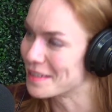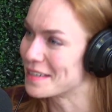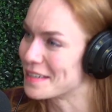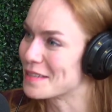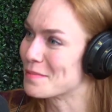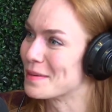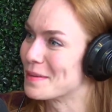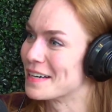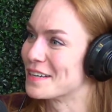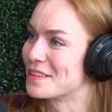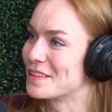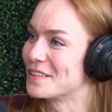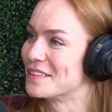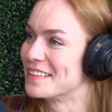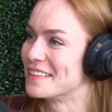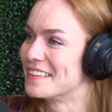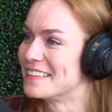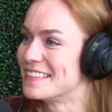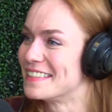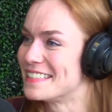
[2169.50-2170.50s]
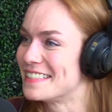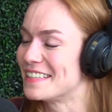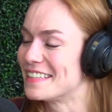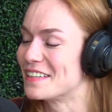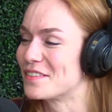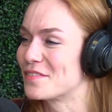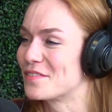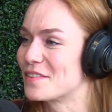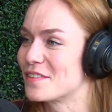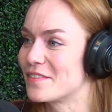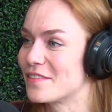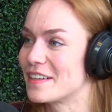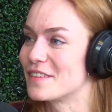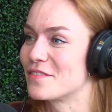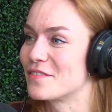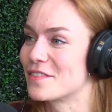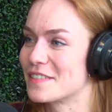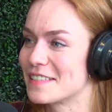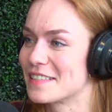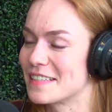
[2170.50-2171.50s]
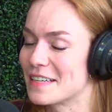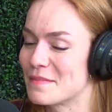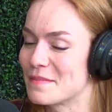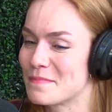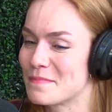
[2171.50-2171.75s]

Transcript: I'm running the marathon this year for the very first